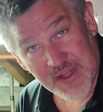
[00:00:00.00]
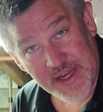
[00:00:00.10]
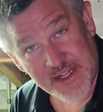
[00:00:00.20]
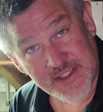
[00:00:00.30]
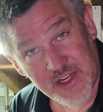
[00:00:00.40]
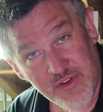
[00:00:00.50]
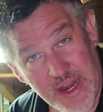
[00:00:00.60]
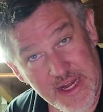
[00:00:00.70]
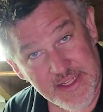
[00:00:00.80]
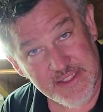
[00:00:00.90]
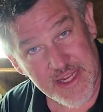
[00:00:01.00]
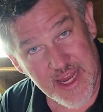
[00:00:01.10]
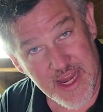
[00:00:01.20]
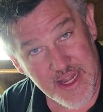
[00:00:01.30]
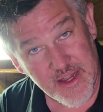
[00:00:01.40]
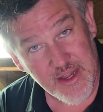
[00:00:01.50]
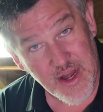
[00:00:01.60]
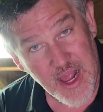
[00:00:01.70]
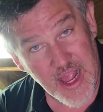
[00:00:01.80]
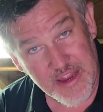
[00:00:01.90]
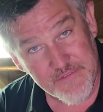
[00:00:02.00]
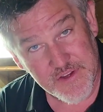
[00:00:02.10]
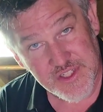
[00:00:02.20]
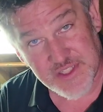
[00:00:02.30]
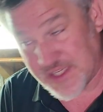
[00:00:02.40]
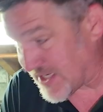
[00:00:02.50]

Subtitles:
the latest and greatest in high efficiency